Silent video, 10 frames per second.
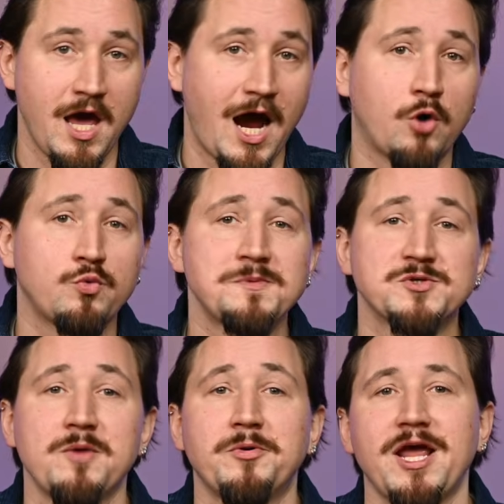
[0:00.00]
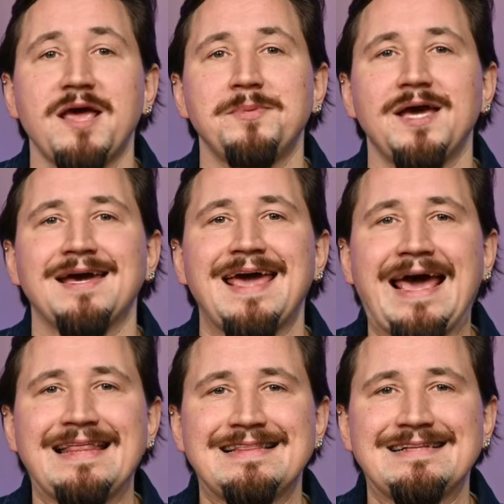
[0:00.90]
Our Web Scraper API
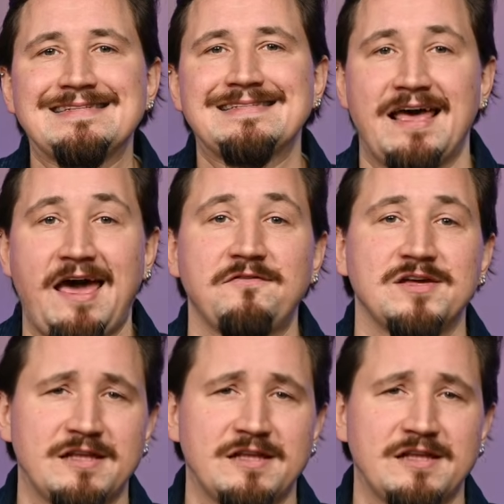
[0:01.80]
handles the heavy